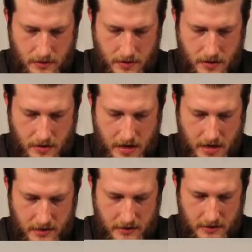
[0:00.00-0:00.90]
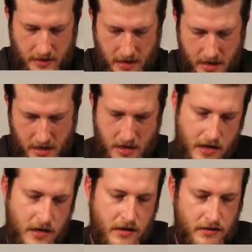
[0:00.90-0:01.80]
Alright,
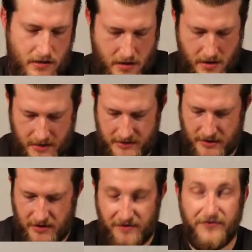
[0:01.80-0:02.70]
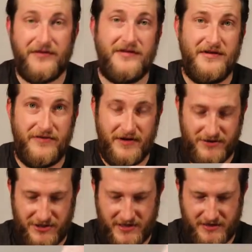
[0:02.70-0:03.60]
and... Alright, starting off with a Leaf
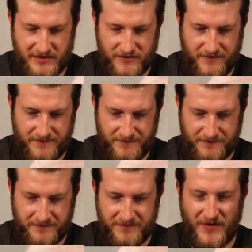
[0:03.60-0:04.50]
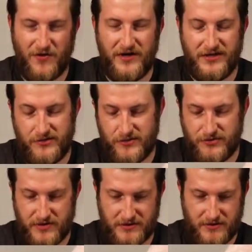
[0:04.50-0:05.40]
Energy on this one. Going into a
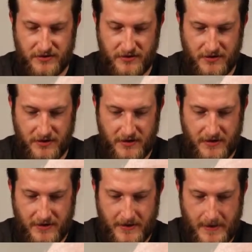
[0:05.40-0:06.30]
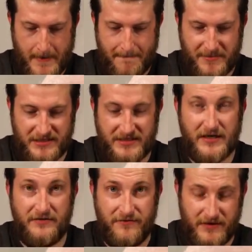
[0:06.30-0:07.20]
Drizzle.
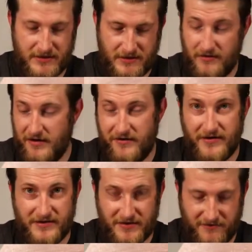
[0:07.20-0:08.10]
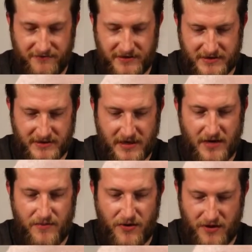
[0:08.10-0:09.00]
Stunfisk, Galarian Stunfisk.
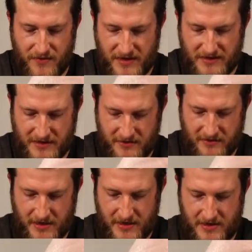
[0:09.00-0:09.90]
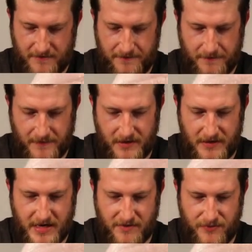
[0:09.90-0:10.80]
Pokemon Center Lady.
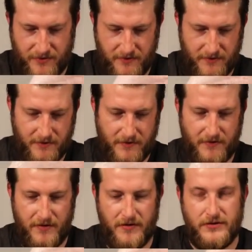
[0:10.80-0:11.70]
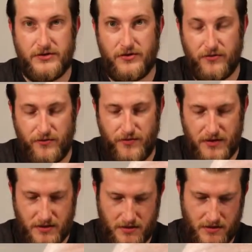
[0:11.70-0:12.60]
Yamper.
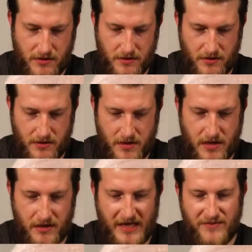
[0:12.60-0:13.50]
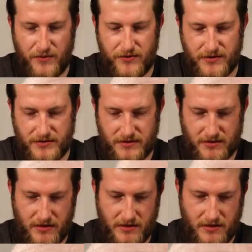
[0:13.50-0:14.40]
Skorupi. Clavopus.
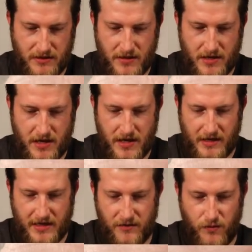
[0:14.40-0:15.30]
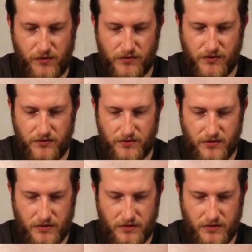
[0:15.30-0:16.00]
Got a Wooloo.